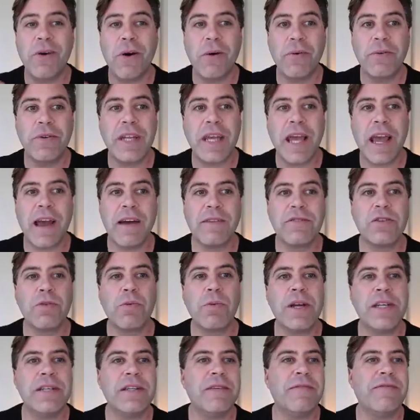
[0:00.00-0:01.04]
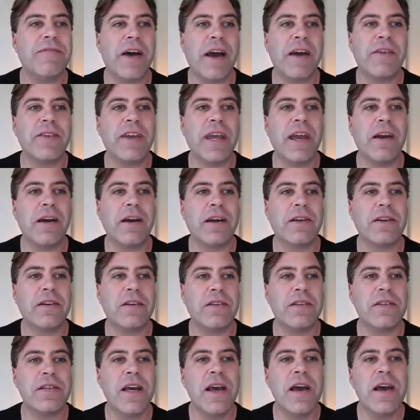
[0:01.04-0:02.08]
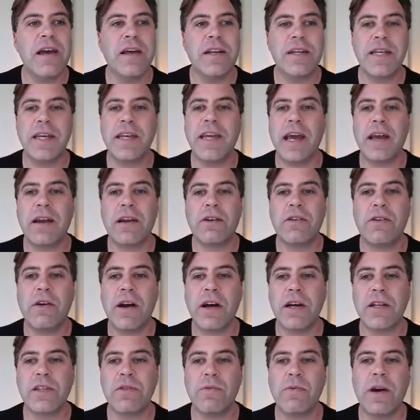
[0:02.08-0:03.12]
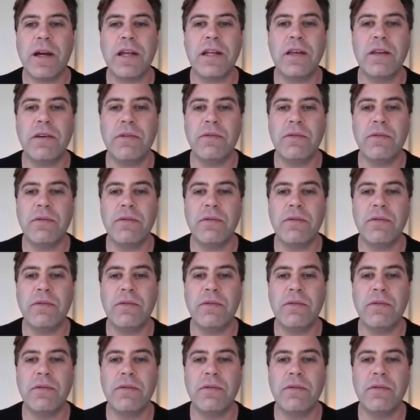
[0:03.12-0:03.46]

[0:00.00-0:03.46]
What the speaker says: only have 25 characters to get across what you